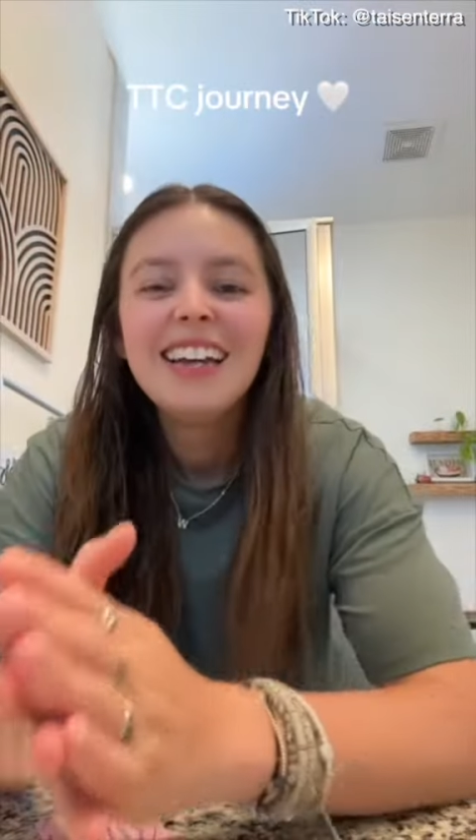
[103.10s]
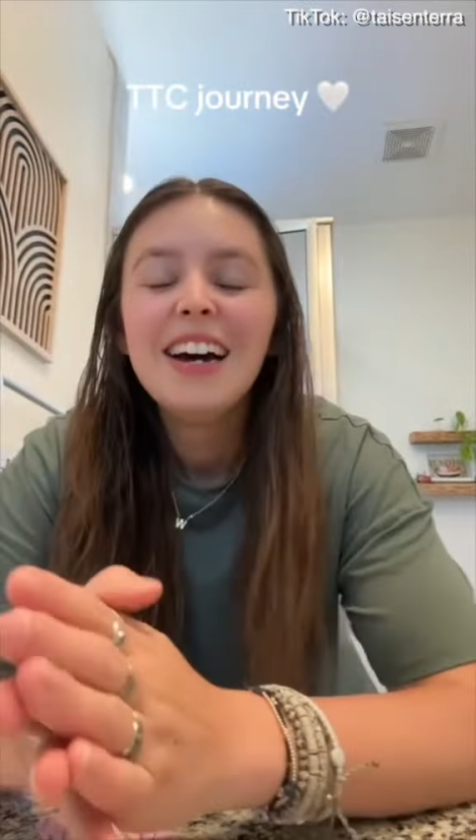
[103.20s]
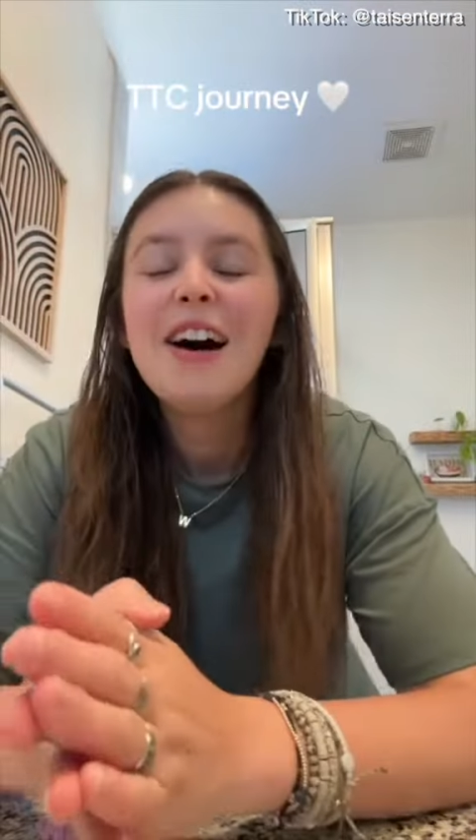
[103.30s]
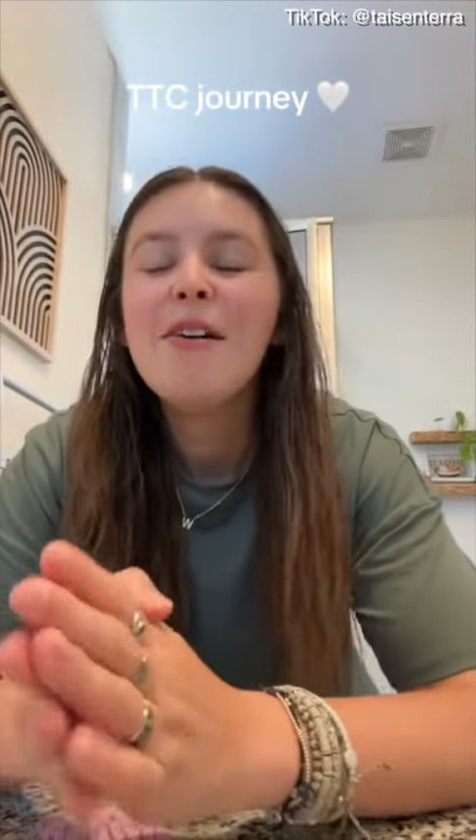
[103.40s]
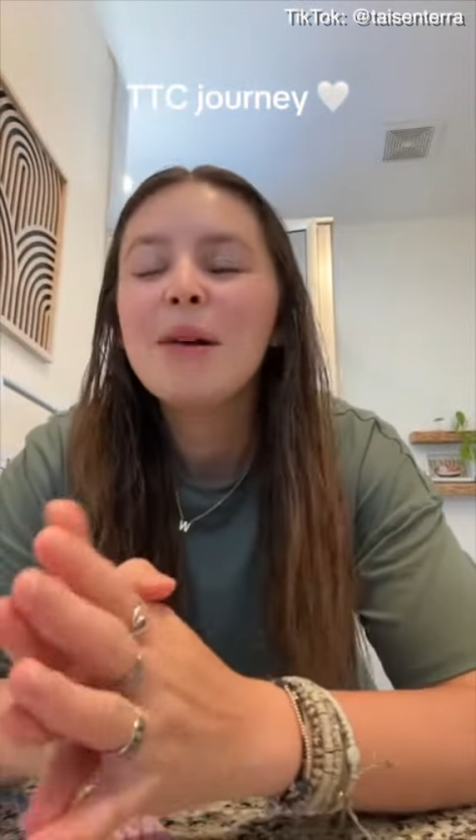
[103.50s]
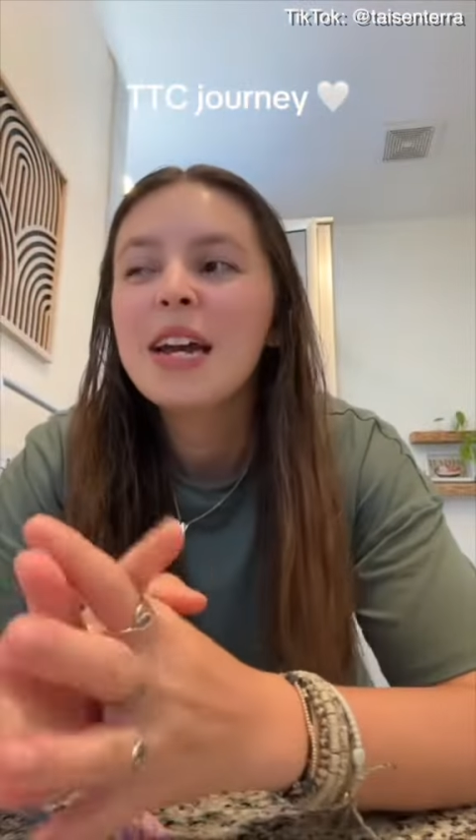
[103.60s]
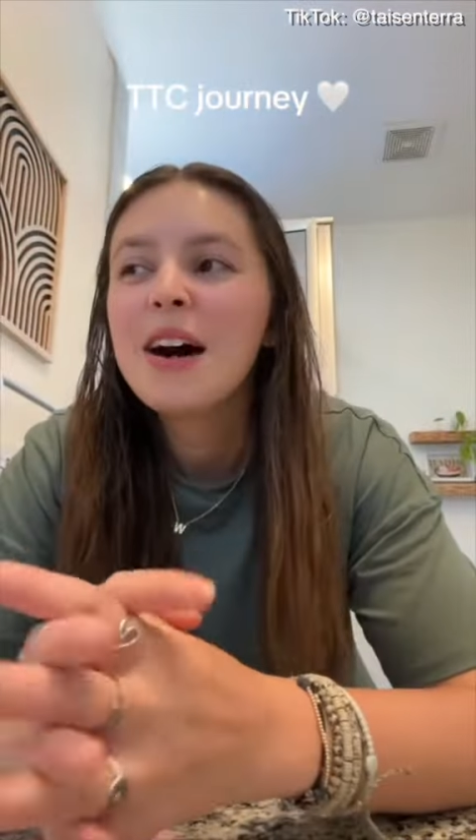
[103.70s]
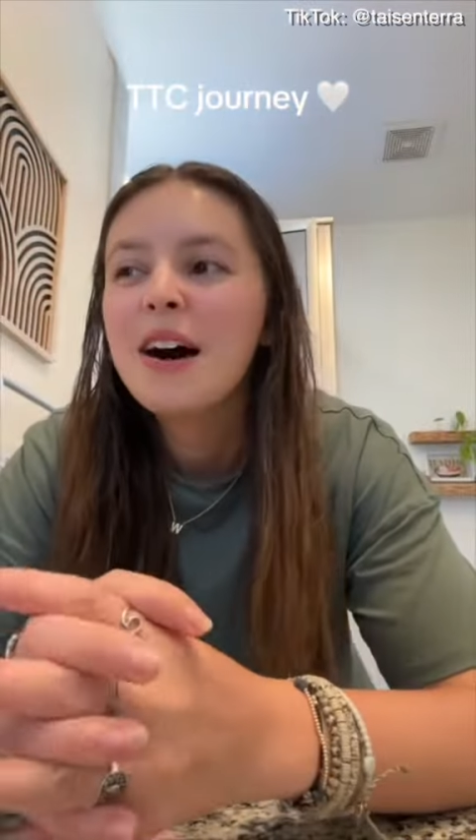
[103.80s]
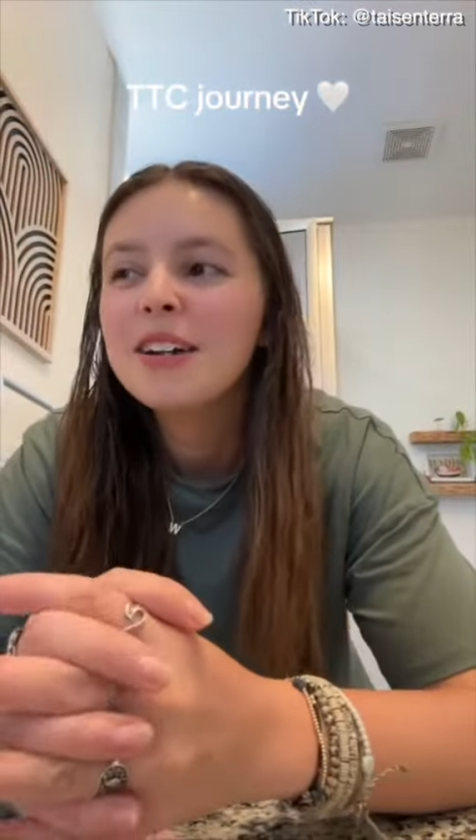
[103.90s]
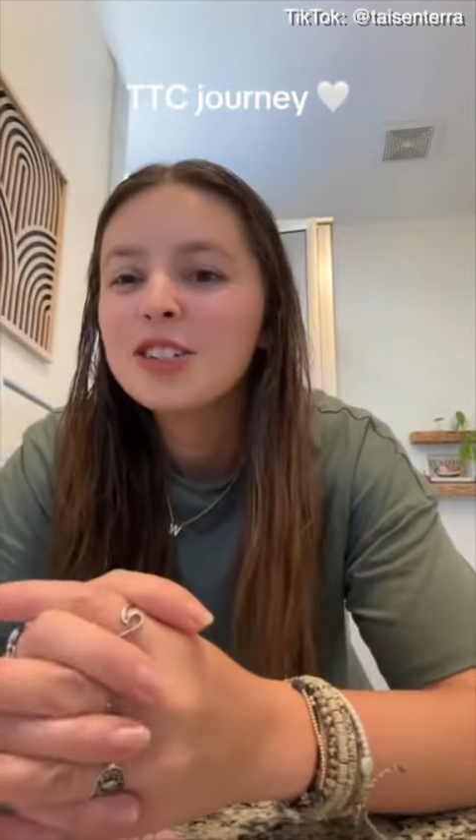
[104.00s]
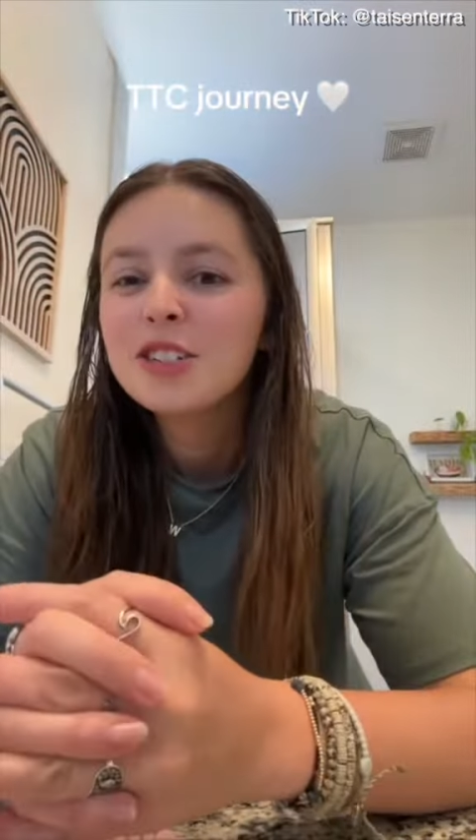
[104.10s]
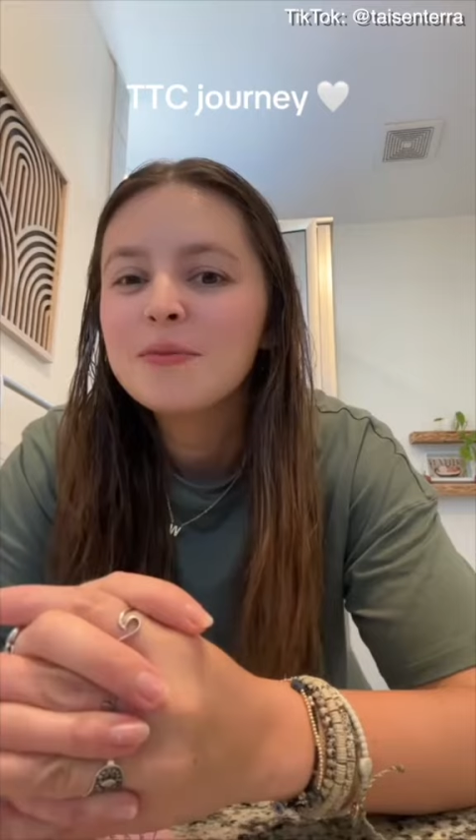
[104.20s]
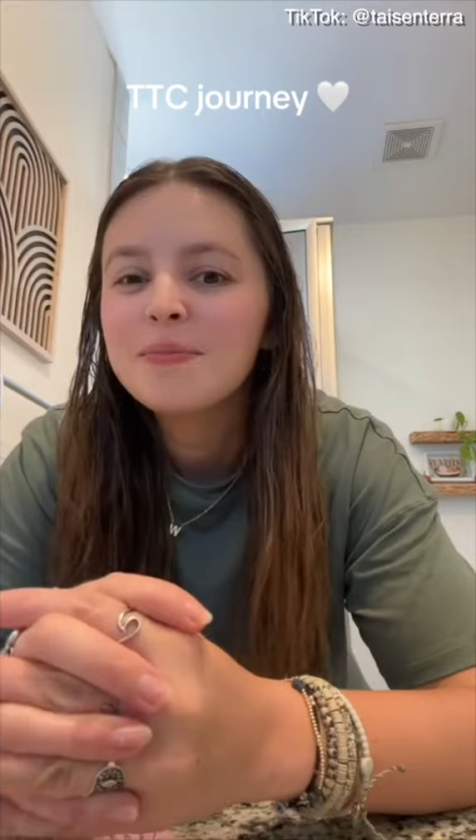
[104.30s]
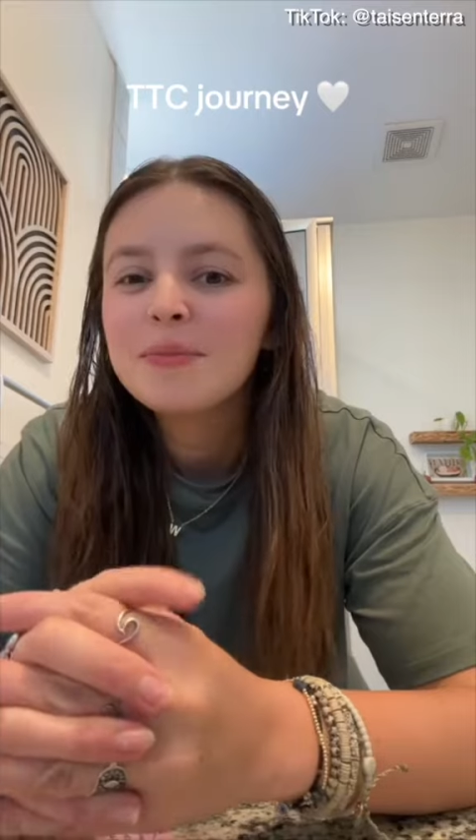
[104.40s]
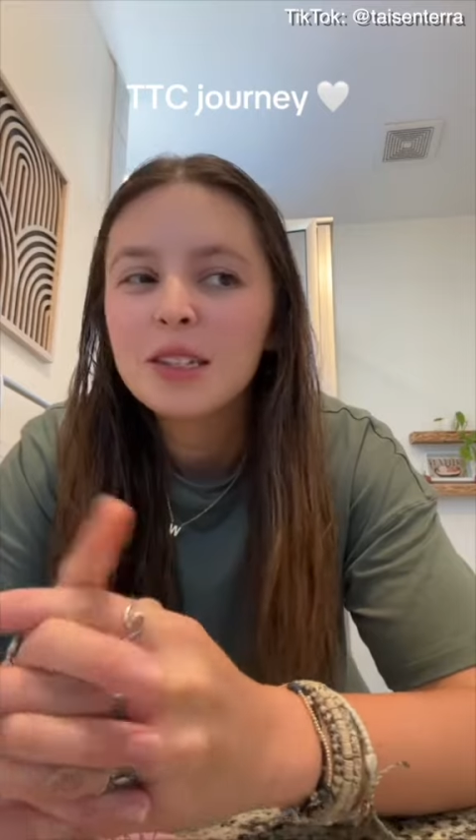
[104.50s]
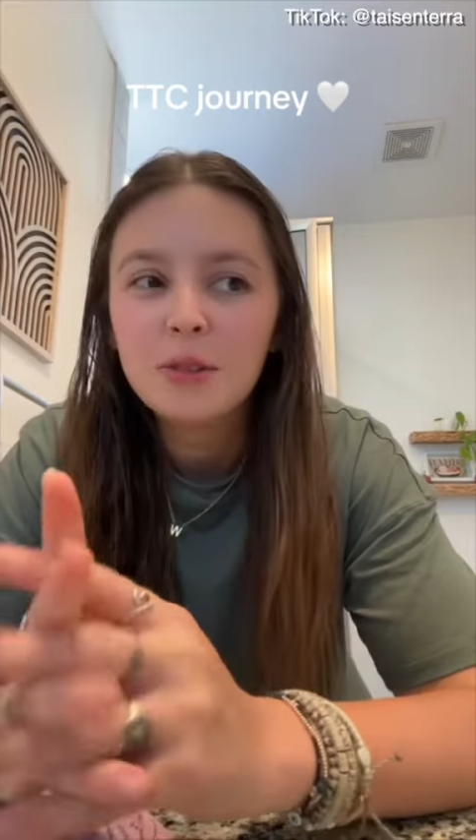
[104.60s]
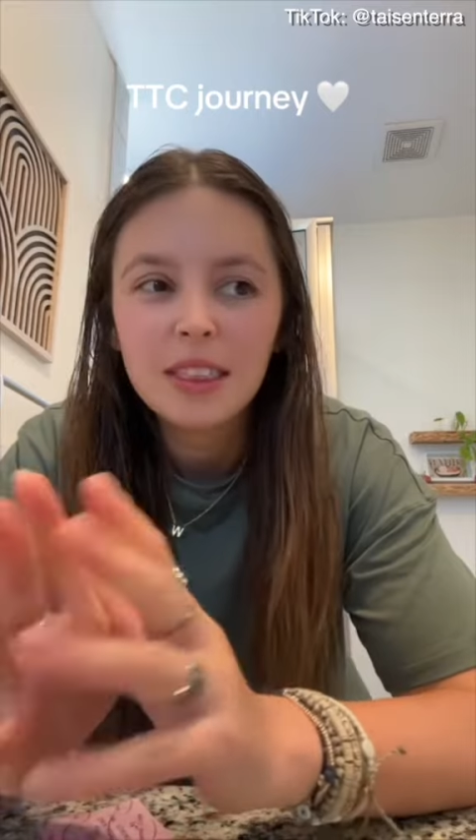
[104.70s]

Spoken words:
Oh my gosh. So I